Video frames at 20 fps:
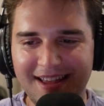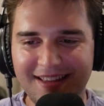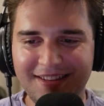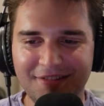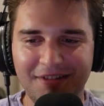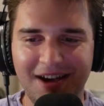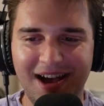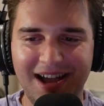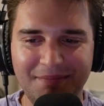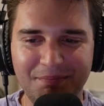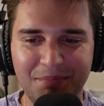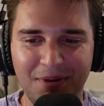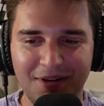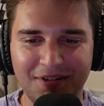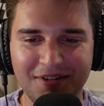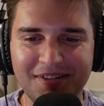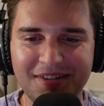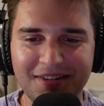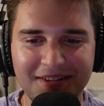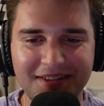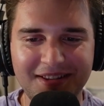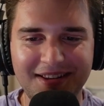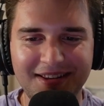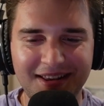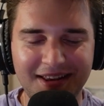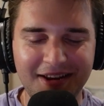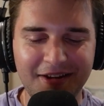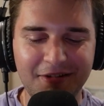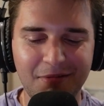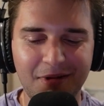so I personally
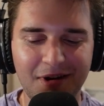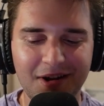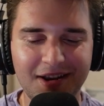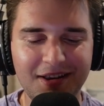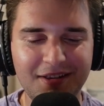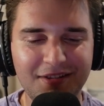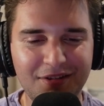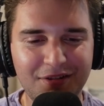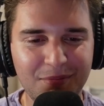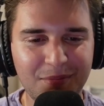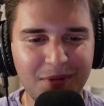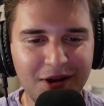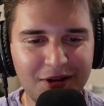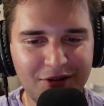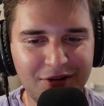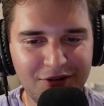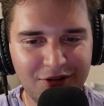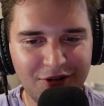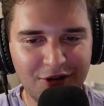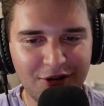didn't want it too much.